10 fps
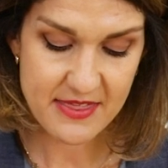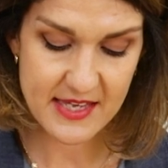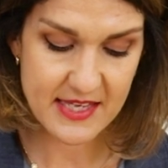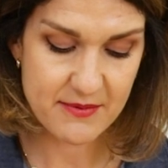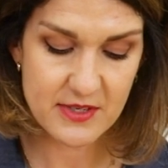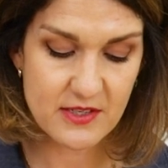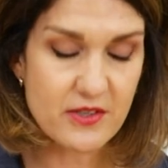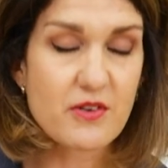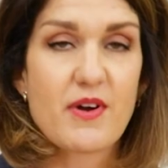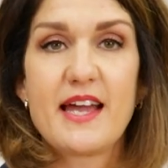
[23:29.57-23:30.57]
think it would
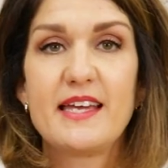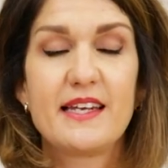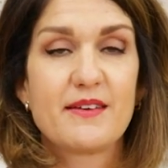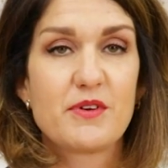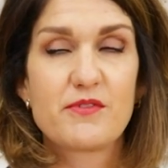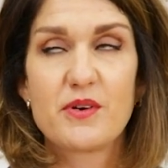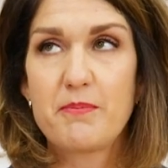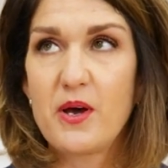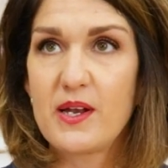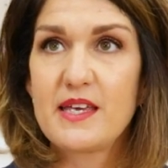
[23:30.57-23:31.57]
look great, and we've
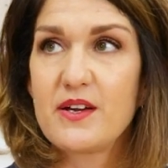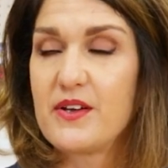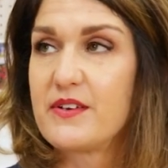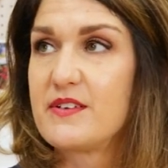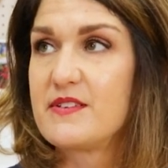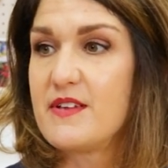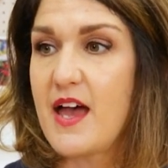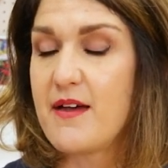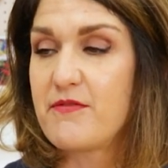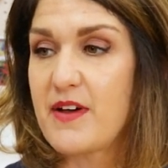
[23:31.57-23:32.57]
got
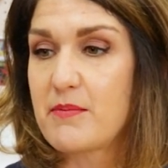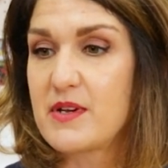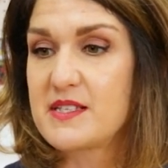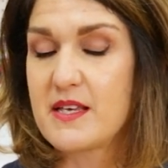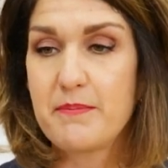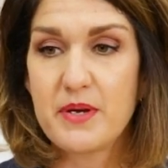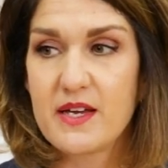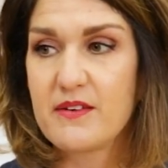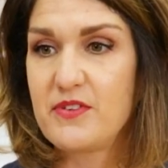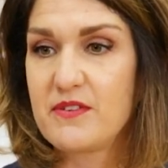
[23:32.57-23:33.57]
polycotton fabrics that are
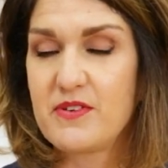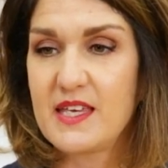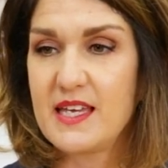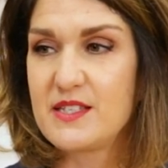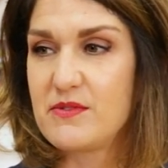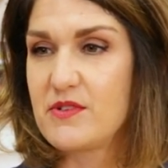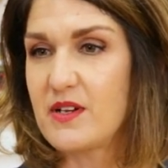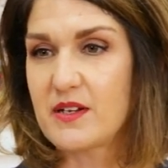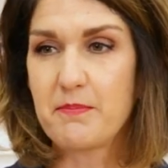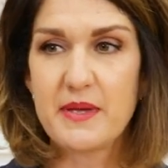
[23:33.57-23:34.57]
perfect for kids. We've
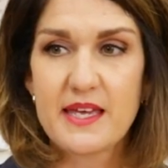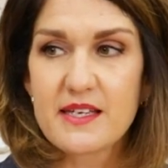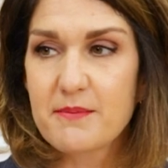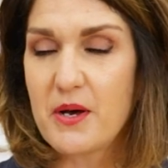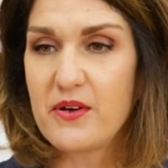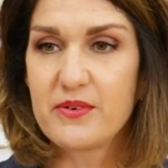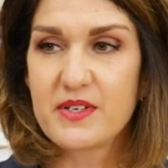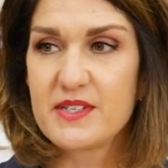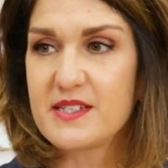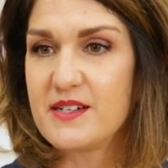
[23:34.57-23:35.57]
got like a pink
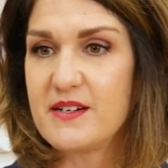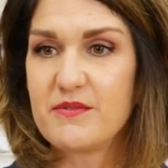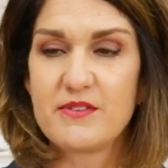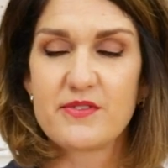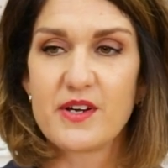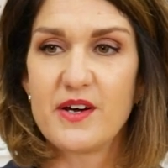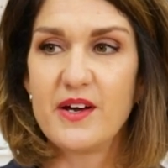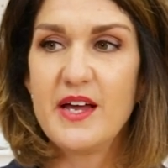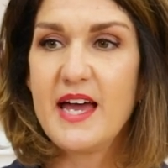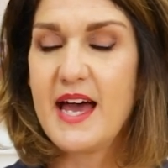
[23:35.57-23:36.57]
polka dot, we've
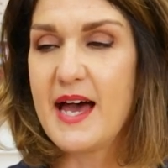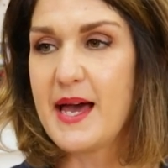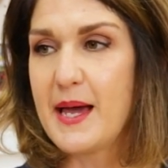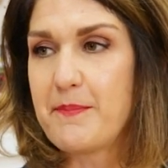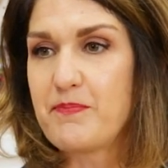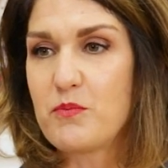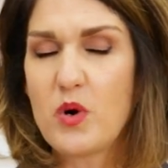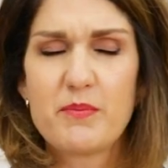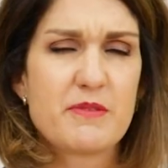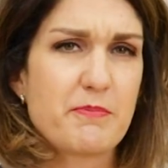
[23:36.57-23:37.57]
got
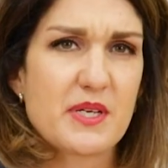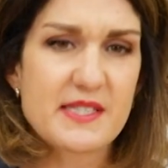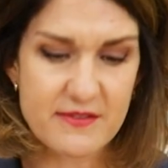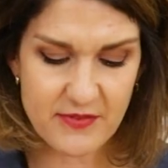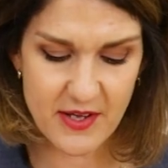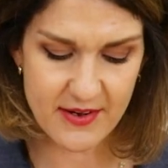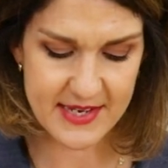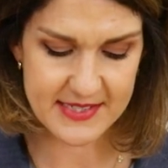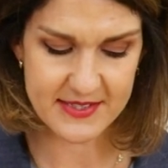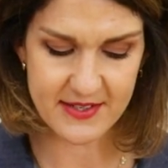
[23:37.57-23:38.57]
one with
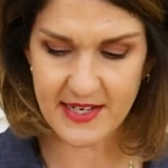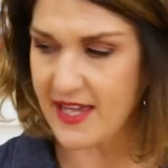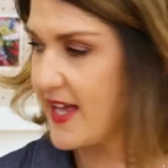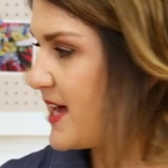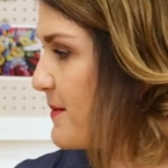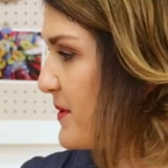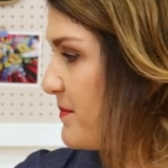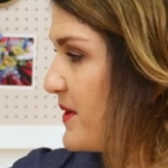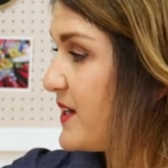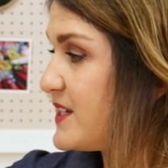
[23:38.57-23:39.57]
butterflies on it.
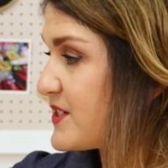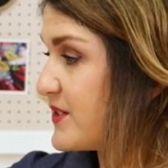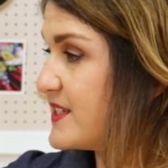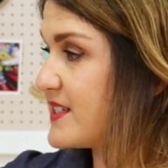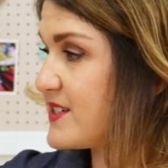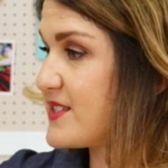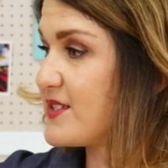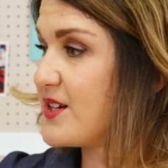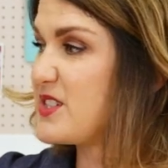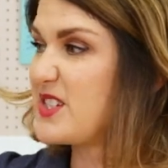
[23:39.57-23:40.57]
But my choice, I just
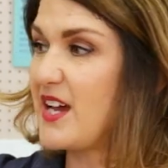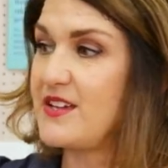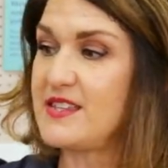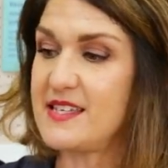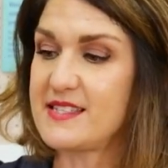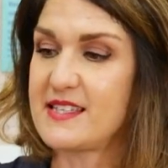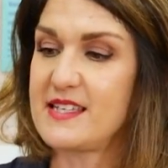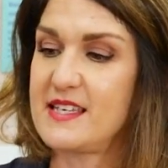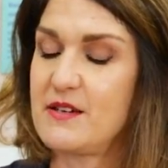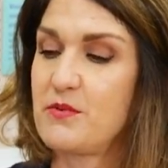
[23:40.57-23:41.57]
thought I'd show you this because I
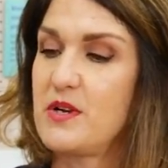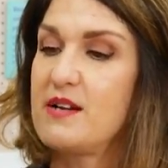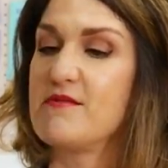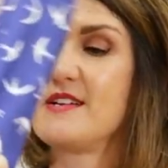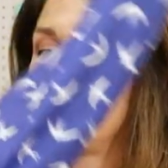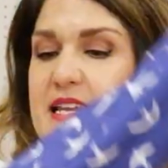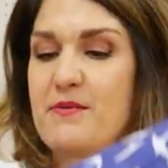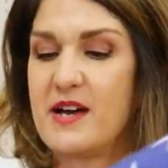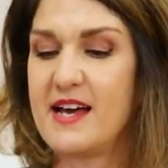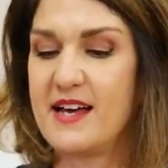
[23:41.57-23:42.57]
think it would work
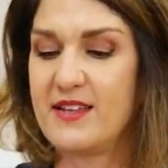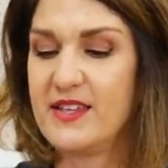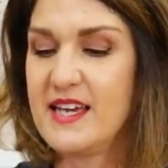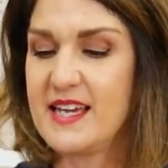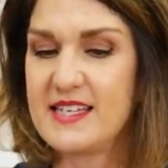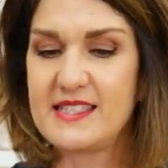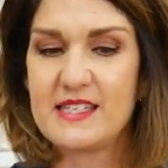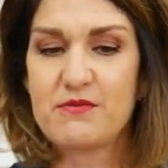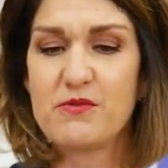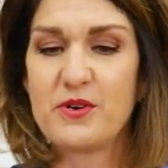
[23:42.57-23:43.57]
really well, is
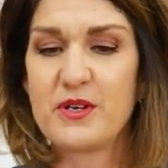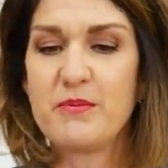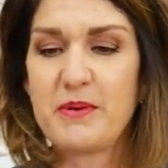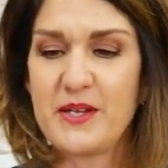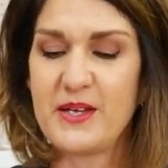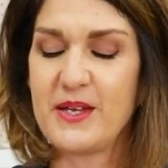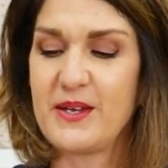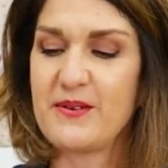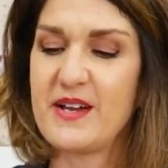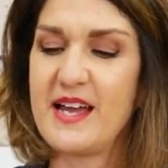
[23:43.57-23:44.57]
this royal
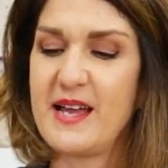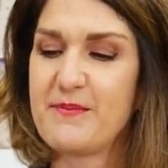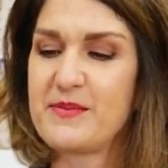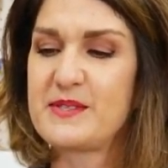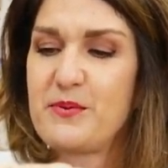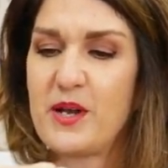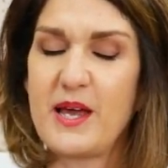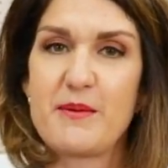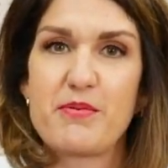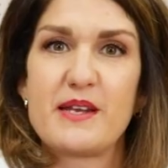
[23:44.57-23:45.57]
blue
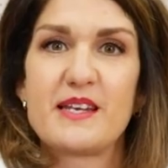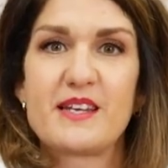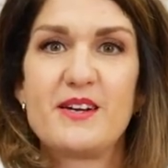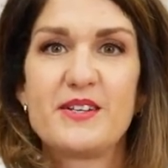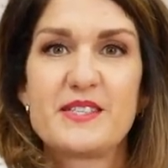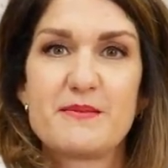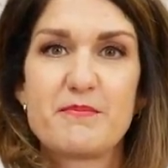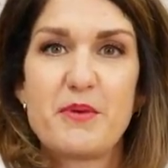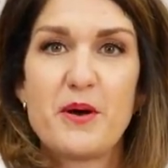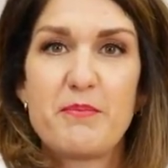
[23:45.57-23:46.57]
swallow print
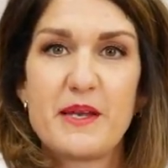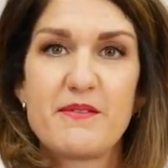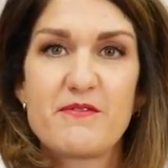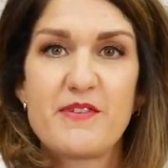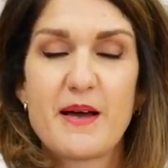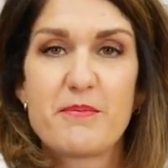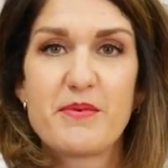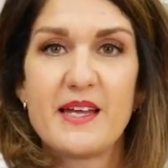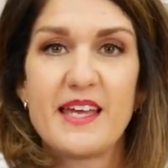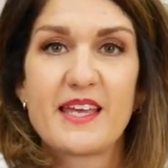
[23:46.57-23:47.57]
cotton poplin
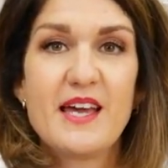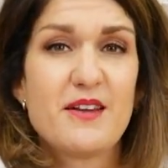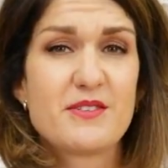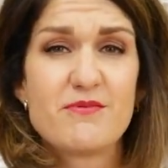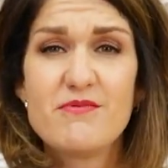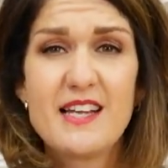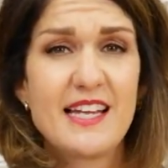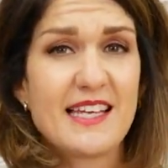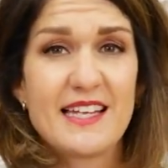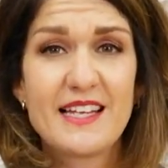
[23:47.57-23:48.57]
fabric. It's
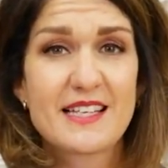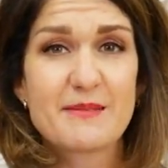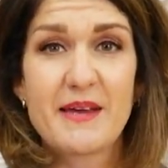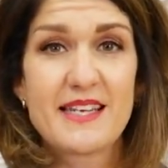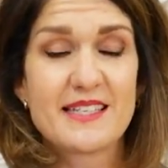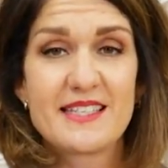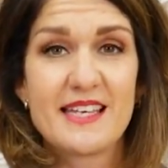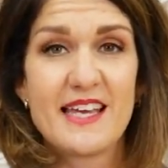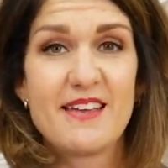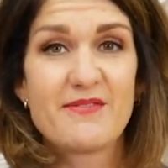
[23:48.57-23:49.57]
really
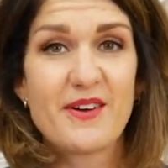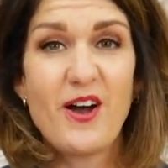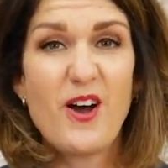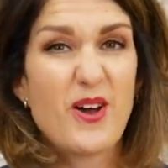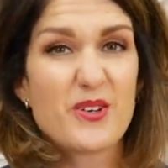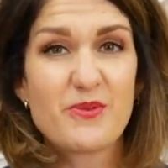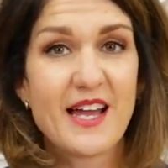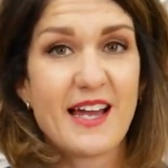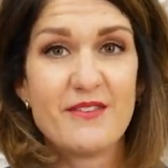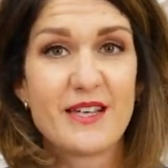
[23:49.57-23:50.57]
inexpensive, hard
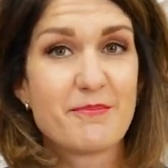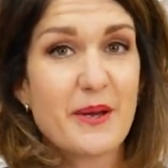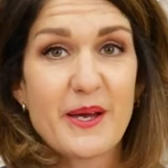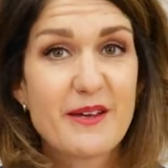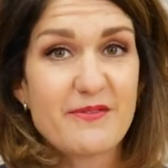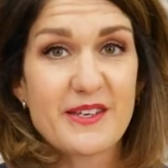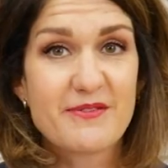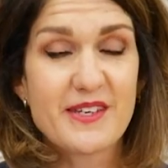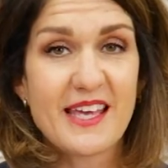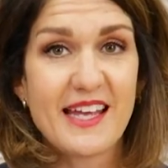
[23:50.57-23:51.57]
wearing, perfect
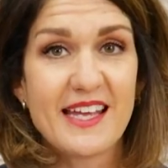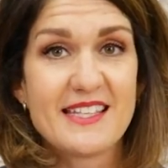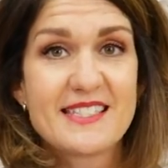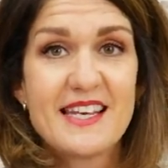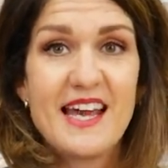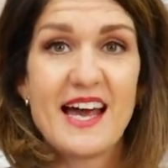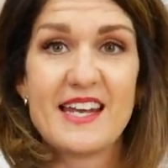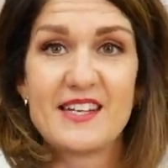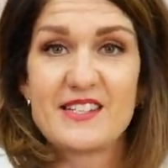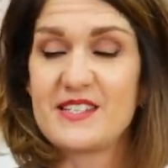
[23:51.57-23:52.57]
for kids,
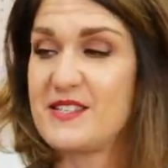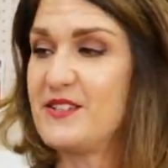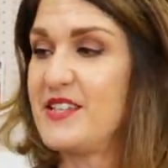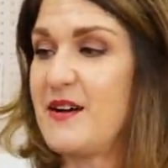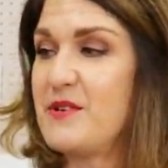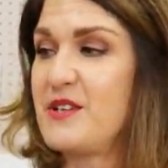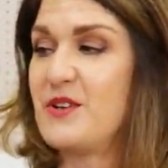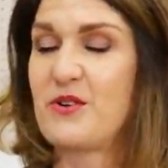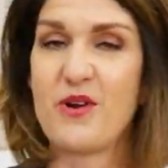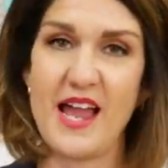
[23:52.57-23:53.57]
and I just thought that would
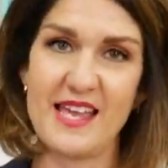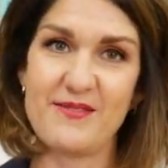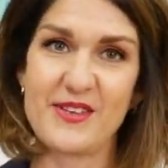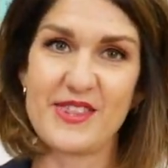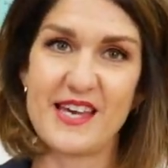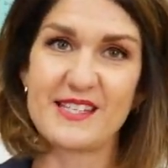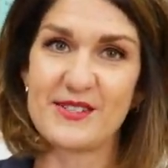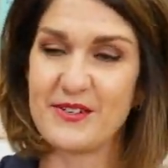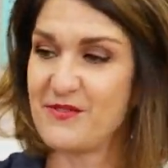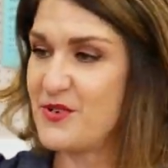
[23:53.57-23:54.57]
look great with that
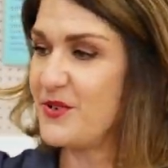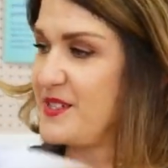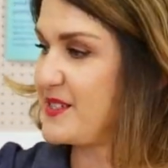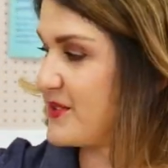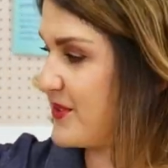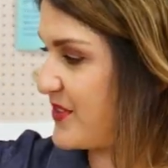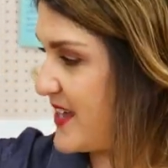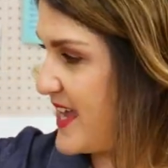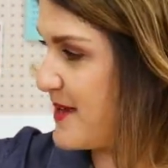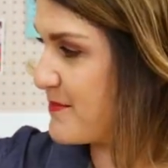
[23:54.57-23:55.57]
sort of nautical
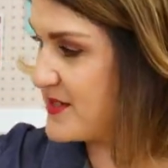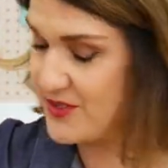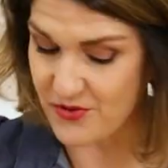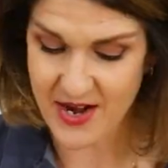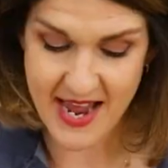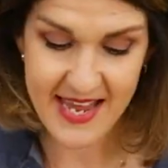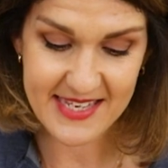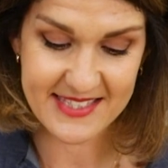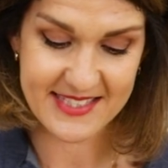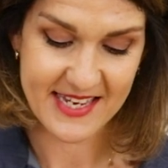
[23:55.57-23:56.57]
themed
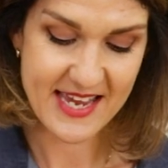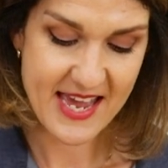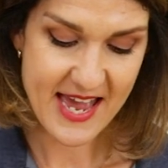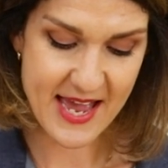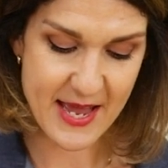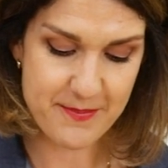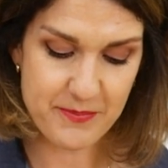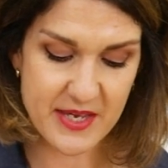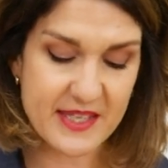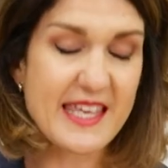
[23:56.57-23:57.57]
dress.
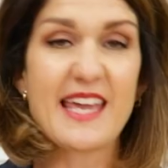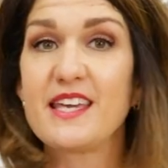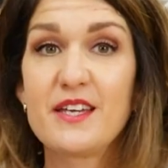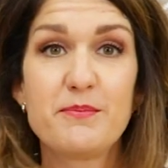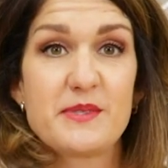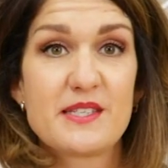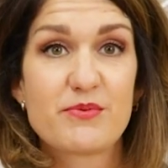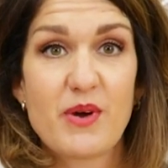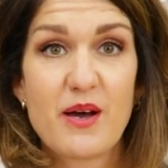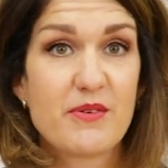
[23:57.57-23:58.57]
But ginghams
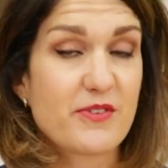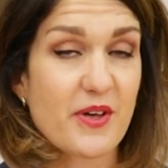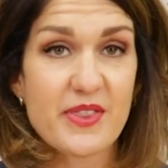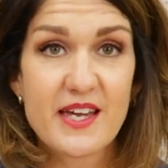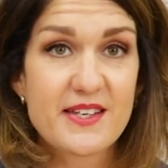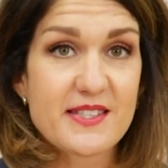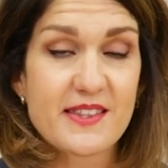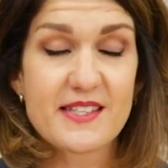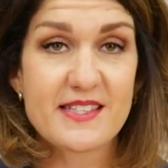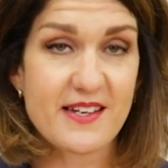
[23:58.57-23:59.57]
as well, we've got those
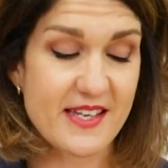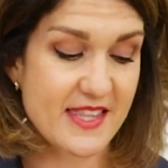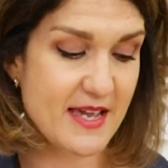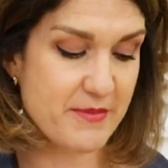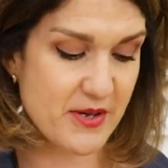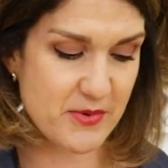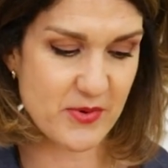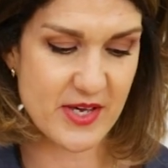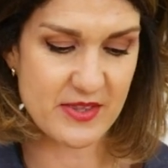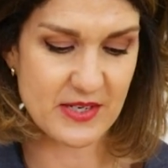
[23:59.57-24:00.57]
on the site, they might be
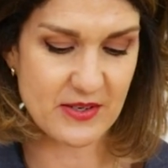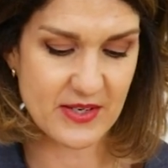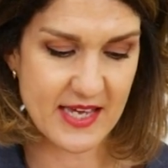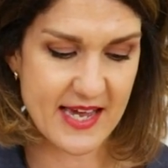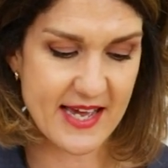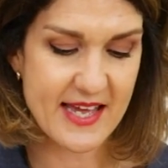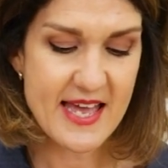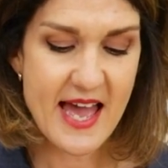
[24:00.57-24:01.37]
worth a look at.